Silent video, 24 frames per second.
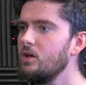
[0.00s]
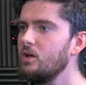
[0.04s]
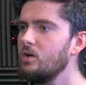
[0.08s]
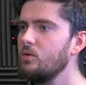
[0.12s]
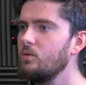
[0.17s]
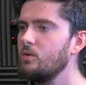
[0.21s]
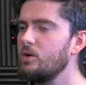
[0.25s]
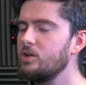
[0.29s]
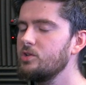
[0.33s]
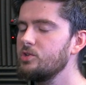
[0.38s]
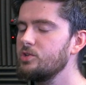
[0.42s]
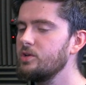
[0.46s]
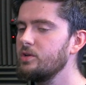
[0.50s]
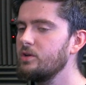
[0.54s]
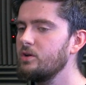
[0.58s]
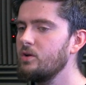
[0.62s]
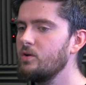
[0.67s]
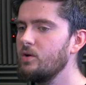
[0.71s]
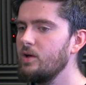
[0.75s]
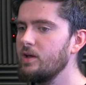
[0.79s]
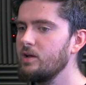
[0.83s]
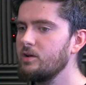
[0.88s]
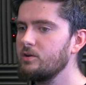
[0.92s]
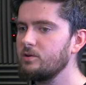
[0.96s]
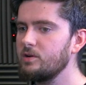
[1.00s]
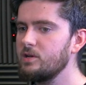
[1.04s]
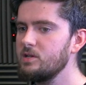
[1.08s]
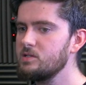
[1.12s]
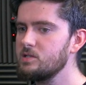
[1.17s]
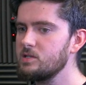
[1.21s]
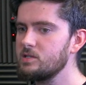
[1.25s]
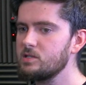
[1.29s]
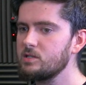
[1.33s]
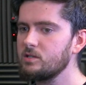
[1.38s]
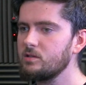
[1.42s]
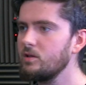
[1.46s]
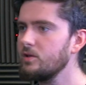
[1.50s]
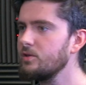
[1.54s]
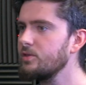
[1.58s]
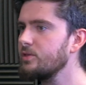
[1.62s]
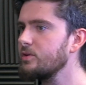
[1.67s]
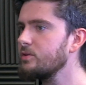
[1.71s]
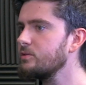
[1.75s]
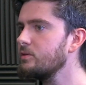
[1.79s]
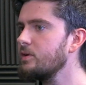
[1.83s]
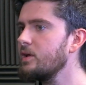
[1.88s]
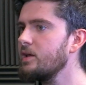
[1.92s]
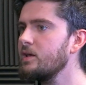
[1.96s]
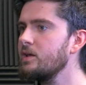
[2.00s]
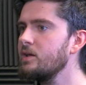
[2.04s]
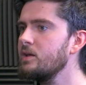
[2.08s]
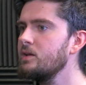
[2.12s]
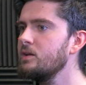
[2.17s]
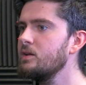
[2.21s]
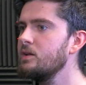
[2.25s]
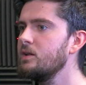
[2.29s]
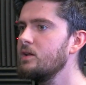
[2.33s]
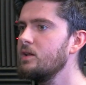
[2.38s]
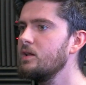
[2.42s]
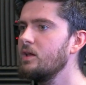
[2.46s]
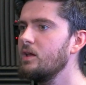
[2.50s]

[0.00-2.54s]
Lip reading: which increases click through rate,